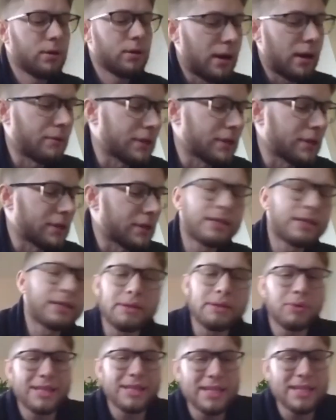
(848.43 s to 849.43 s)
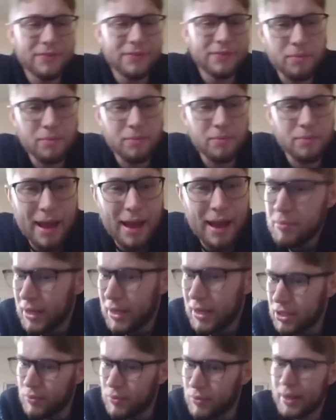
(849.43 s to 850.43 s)
I want to see one of these from
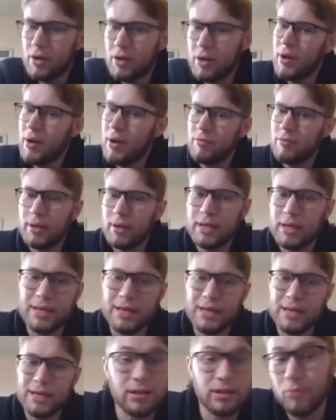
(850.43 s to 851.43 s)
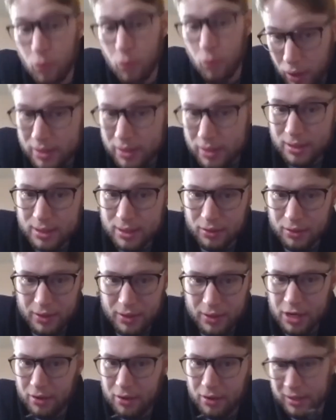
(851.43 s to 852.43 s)
everybody so I know everybody is, number 1, still
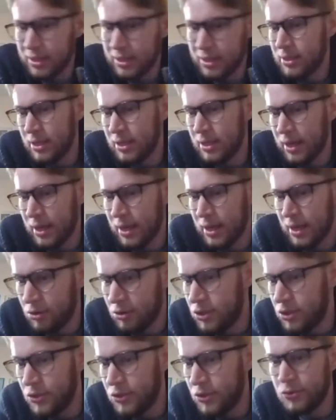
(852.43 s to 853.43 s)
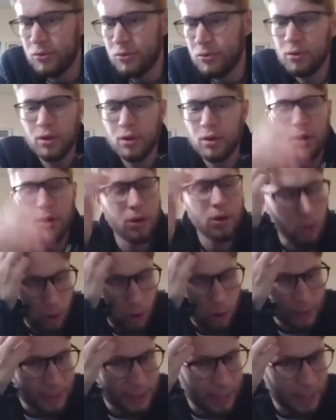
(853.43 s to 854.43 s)
here and listening, and number 2,
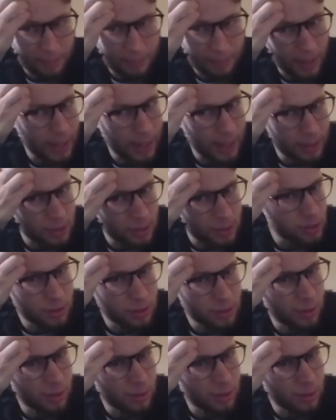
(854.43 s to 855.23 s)
on the same page.